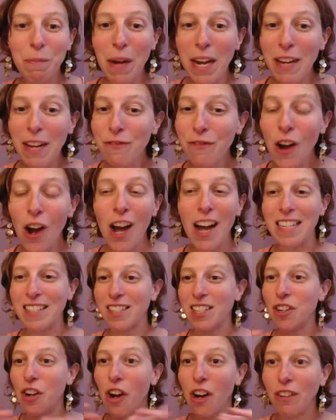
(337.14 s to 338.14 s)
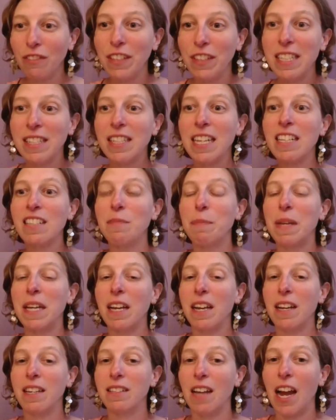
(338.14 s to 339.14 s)
fonts and all these things,
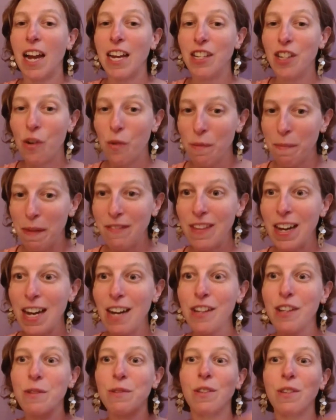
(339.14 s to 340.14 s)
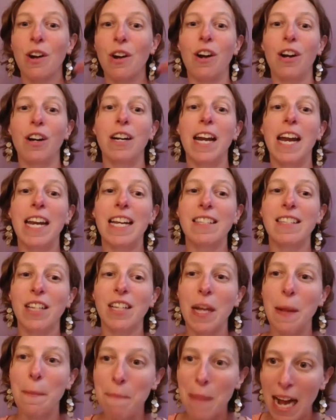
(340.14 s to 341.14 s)
because I know what my values are and it's
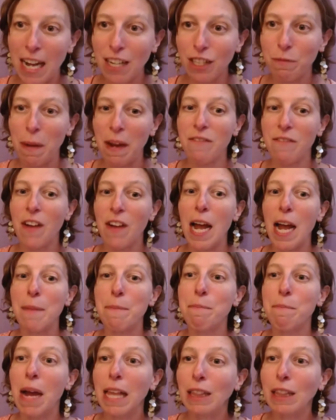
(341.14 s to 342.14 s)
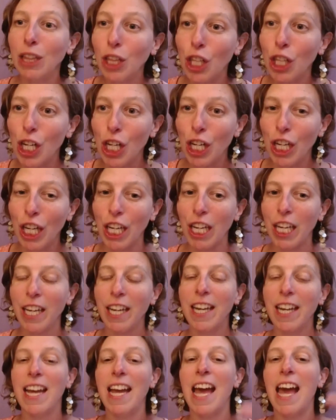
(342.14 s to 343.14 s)
going to match my vibe, my look.
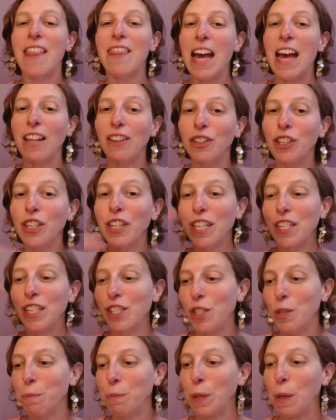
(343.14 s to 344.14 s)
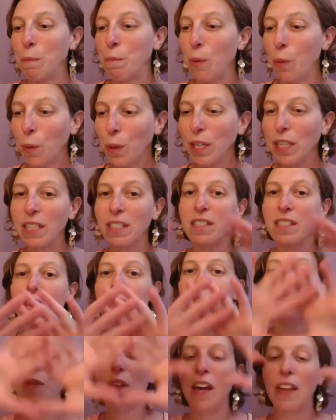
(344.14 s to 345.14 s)
And that look is super important
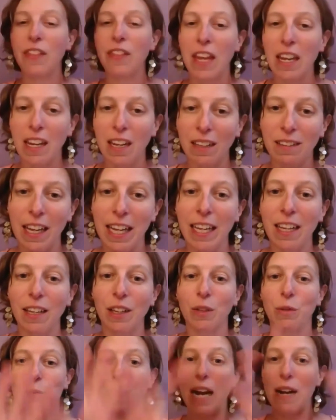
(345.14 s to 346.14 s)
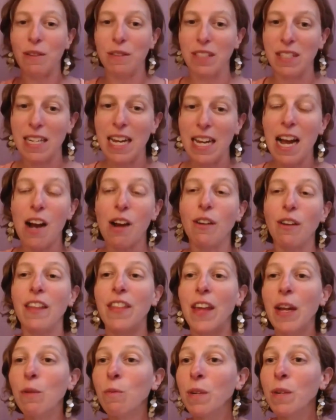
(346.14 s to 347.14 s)
so that then it like rounds it out. And
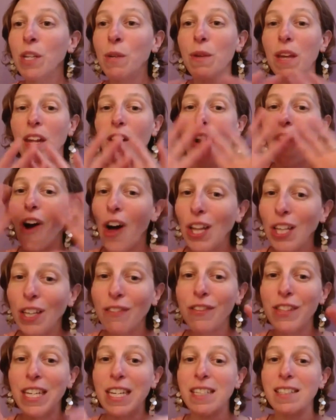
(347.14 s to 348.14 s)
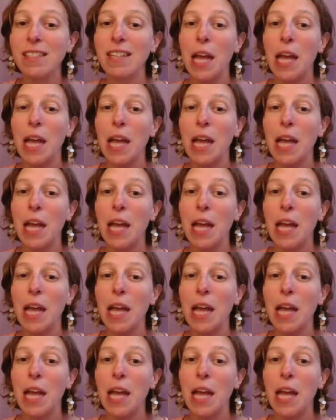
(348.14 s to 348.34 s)
then when you get all of these